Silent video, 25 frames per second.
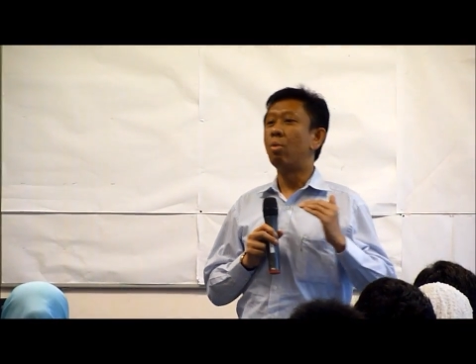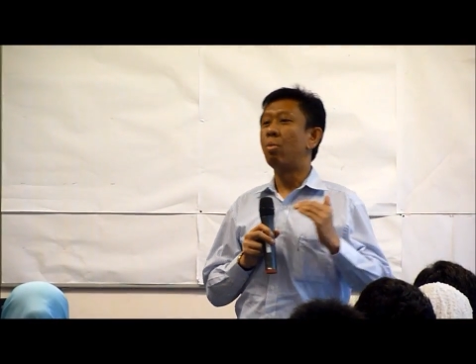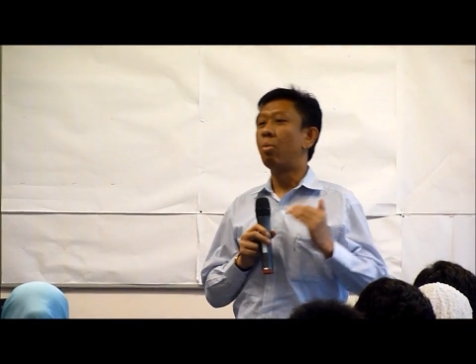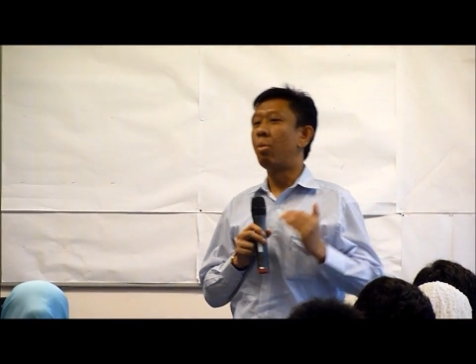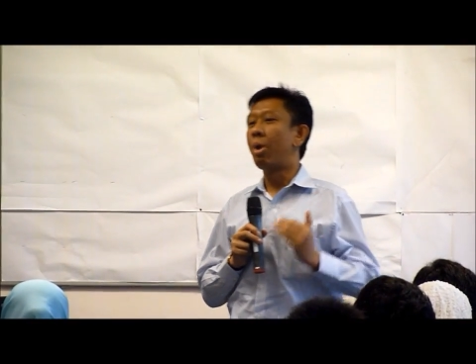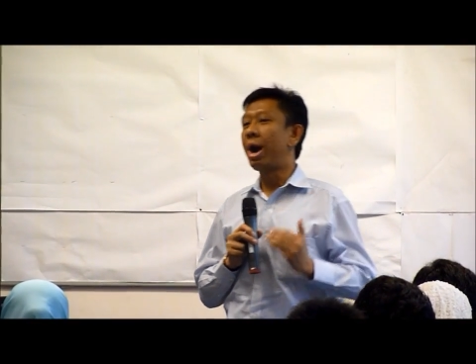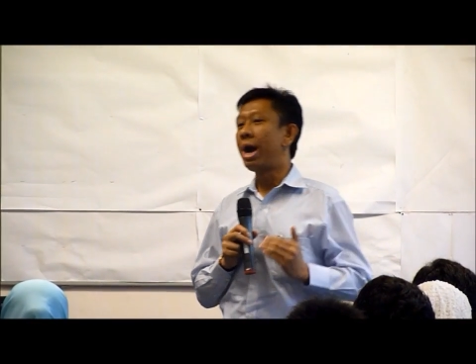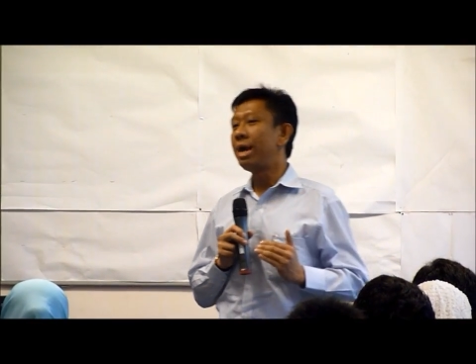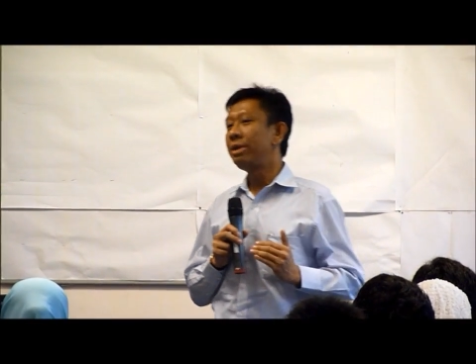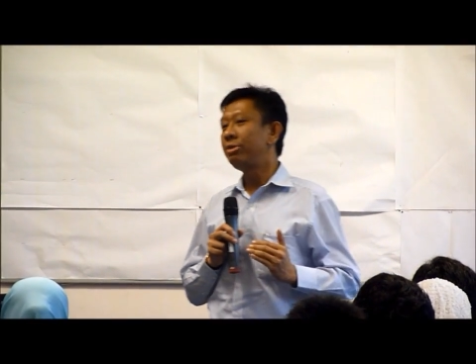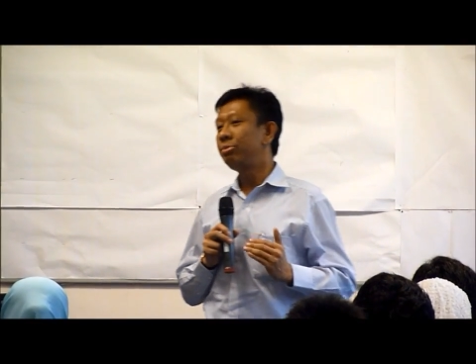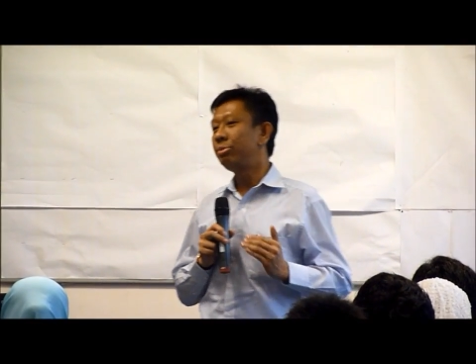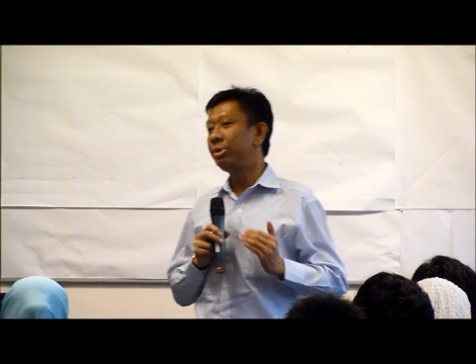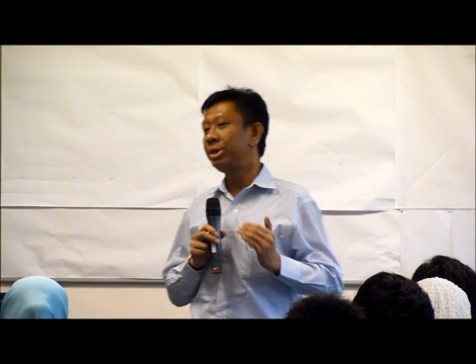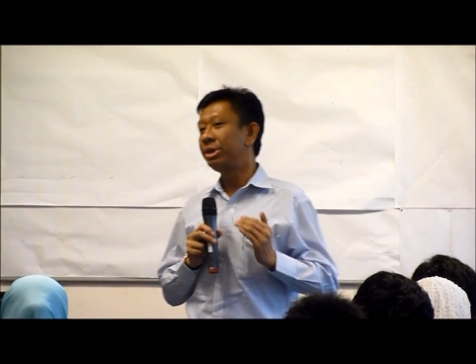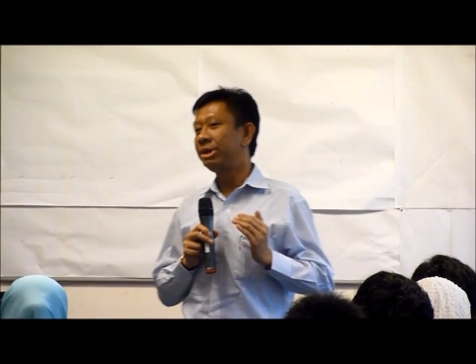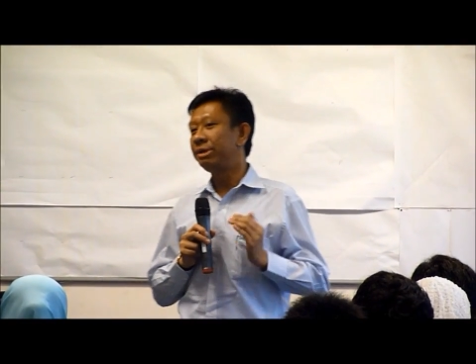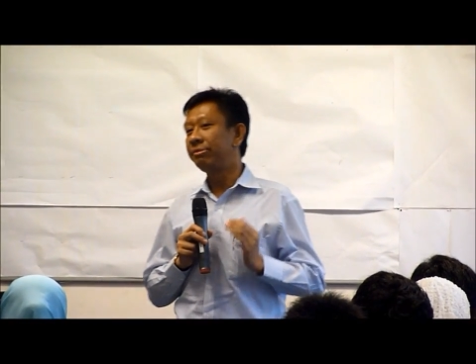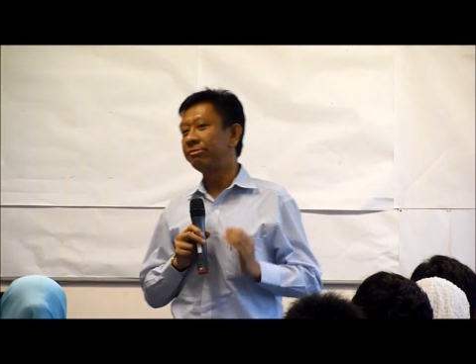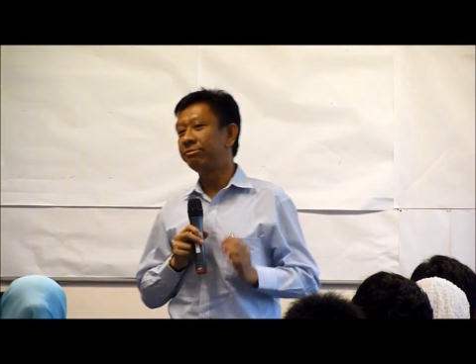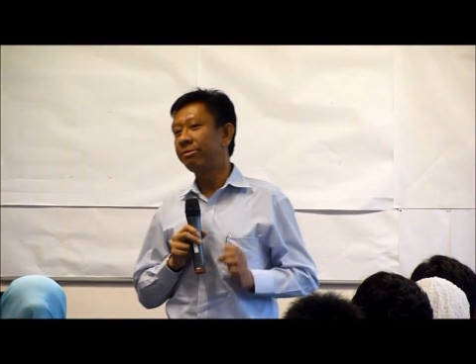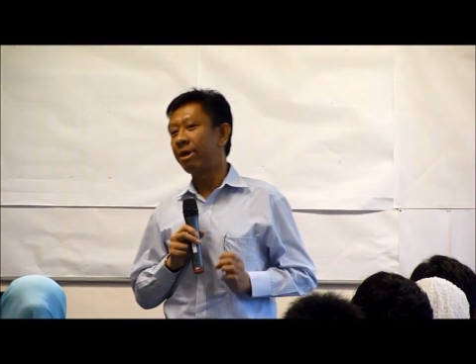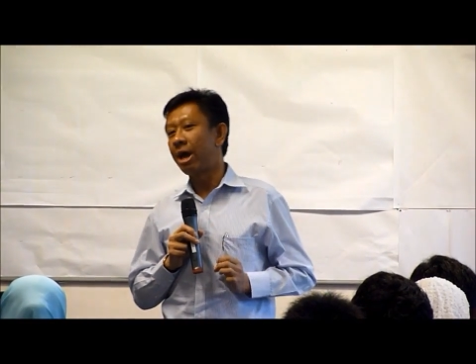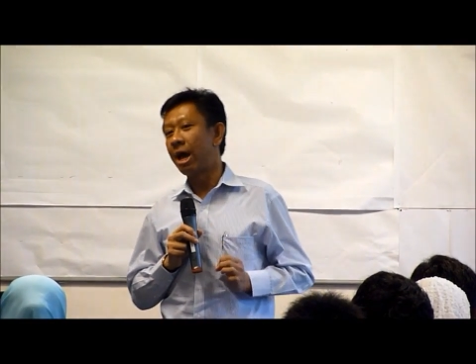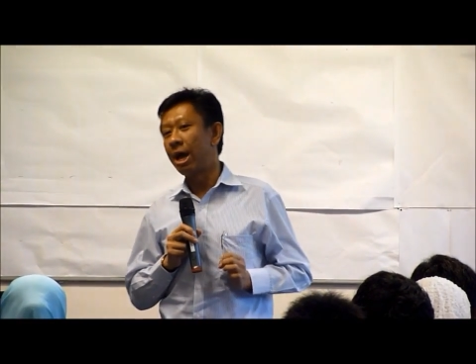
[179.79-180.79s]
what we
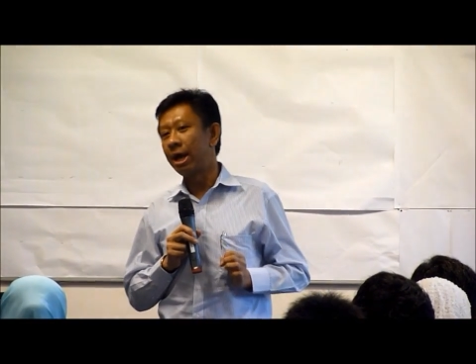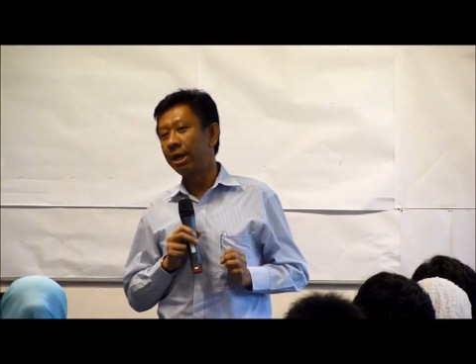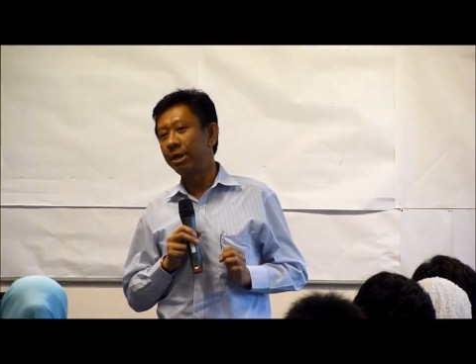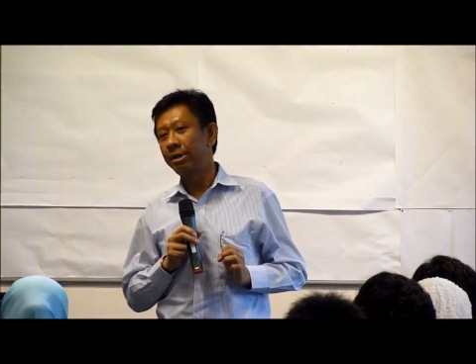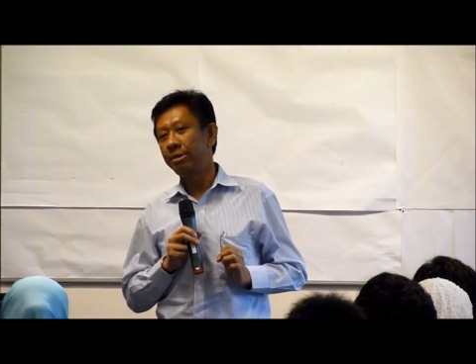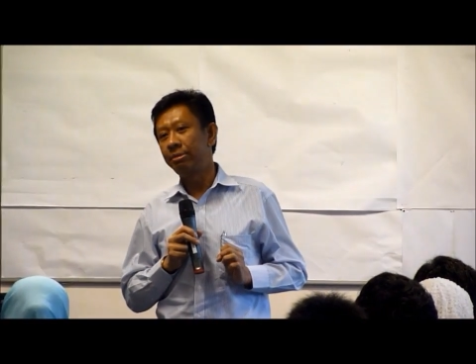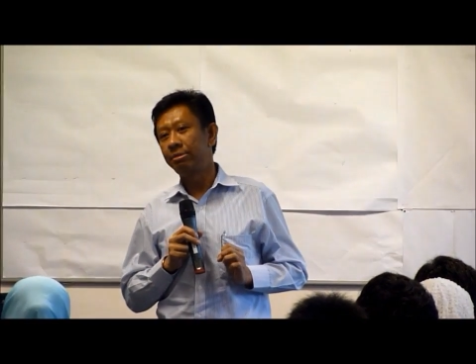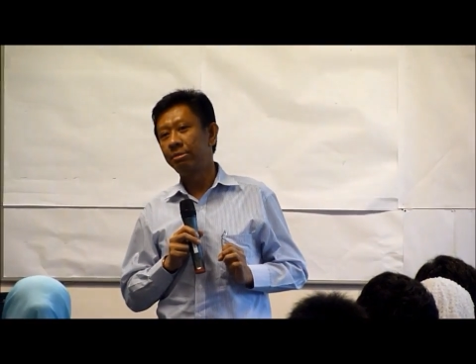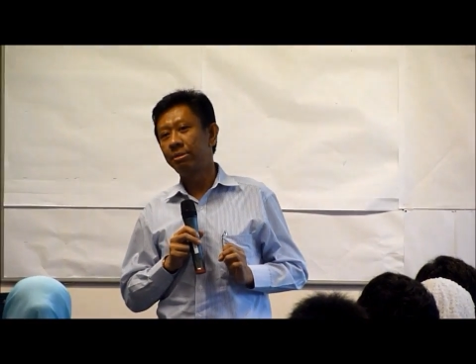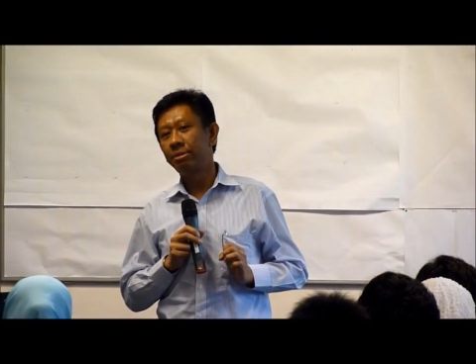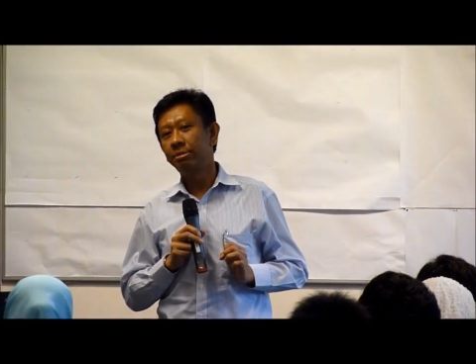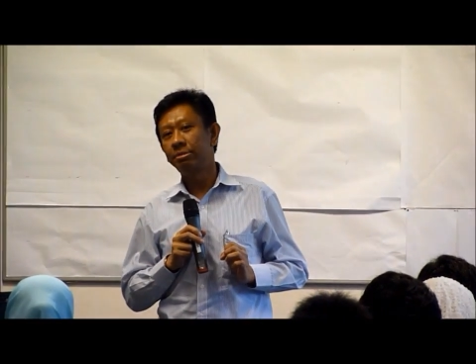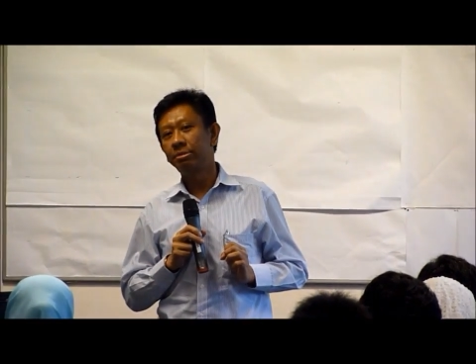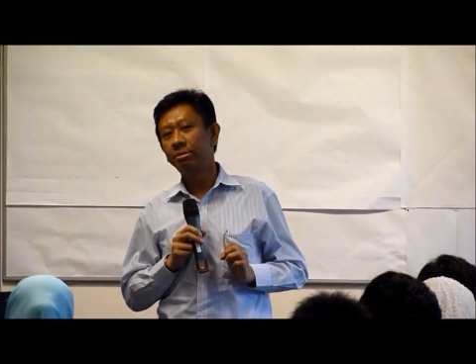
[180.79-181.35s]
define